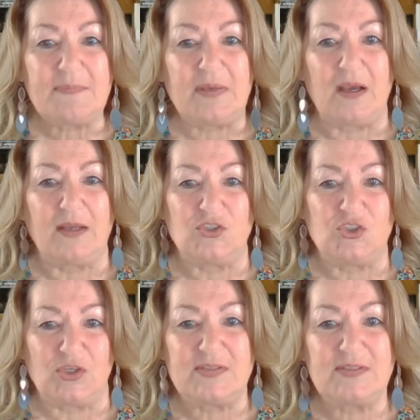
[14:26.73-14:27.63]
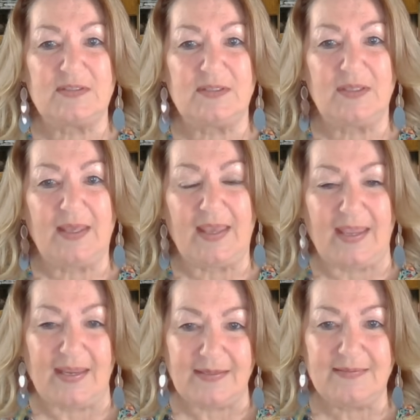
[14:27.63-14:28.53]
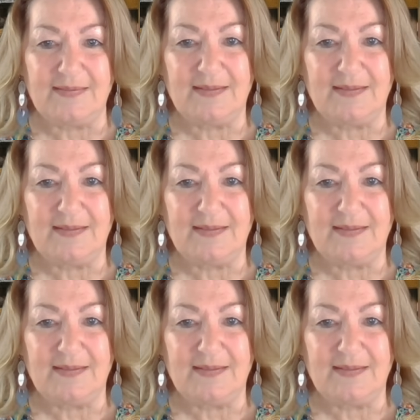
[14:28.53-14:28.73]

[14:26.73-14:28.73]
but I just hated